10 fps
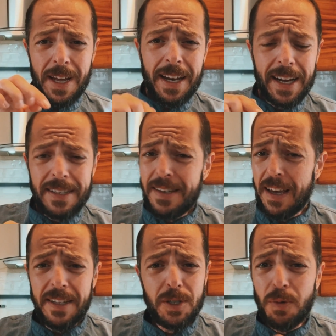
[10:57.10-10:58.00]
Like I
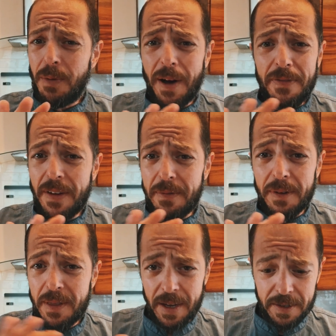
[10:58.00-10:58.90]
said, this is one of my
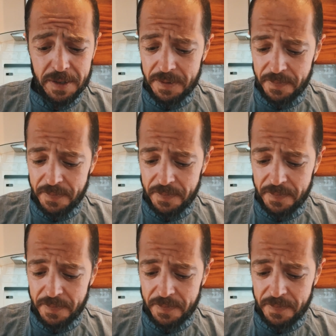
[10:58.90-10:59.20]
favorite things.